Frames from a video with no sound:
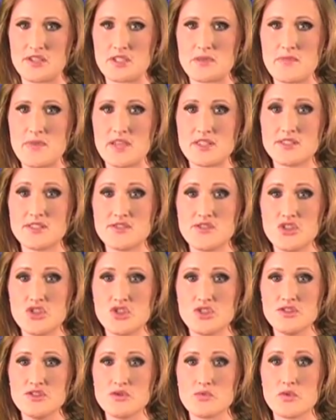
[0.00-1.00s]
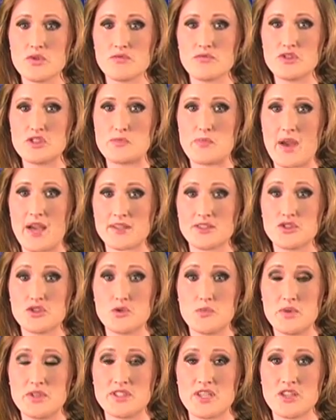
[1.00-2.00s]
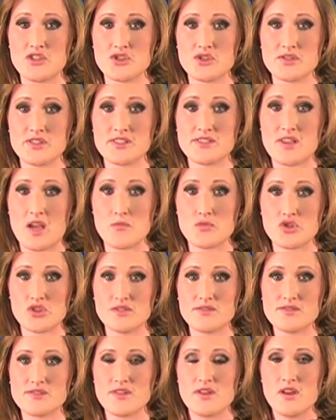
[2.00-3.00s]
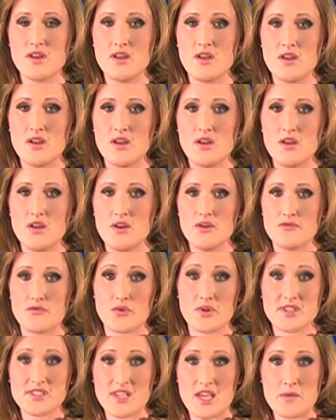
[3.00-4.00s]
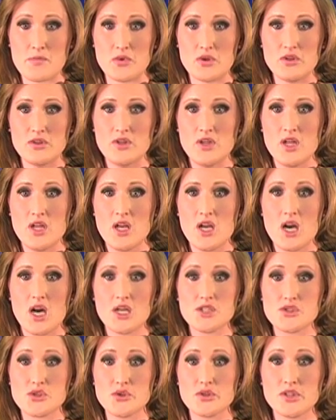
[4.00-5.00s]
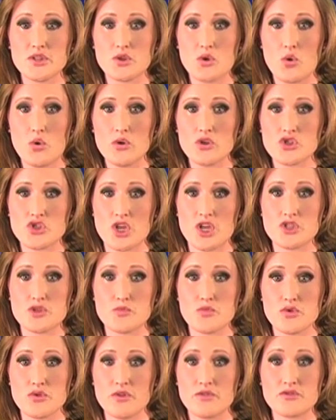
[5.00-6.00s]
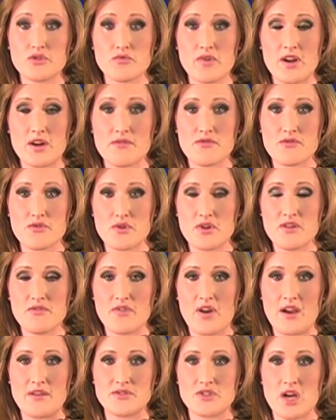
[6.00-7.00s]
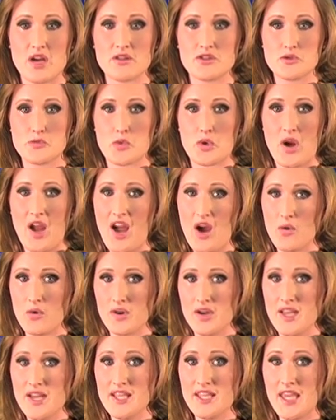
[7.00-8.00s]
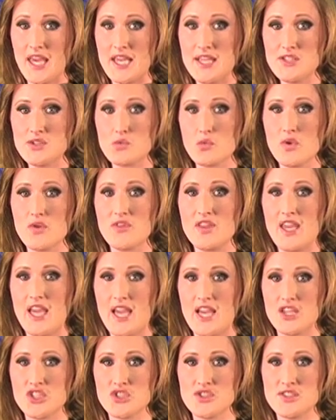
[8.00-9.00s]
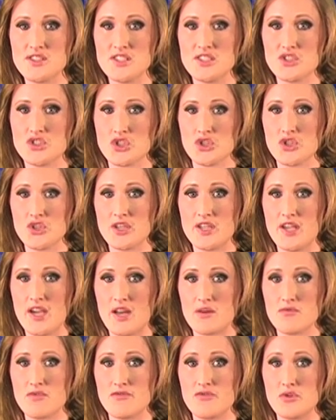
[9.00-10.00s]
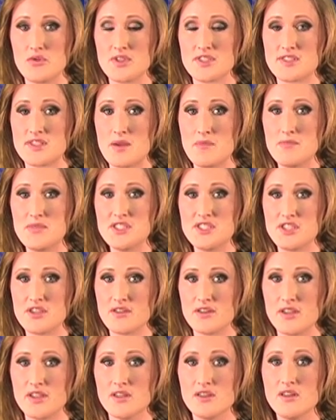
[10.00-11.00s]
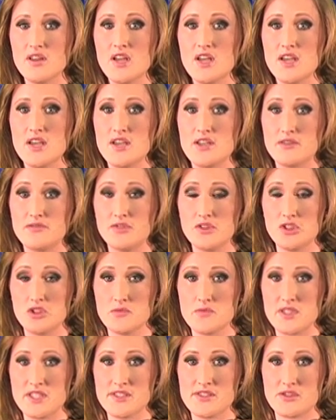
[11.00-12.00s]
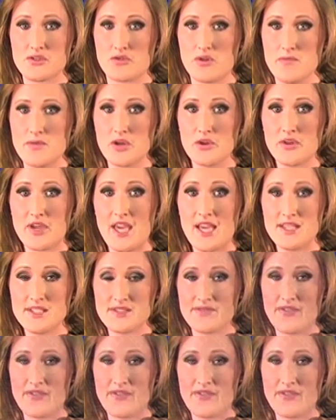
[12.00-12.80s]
to make decisions with respect to potential exemptions. For example, a circuit court judge approved a rate of $35 per hour in a case where the agency attorney had reviewed exempt material in a voluminous criminal case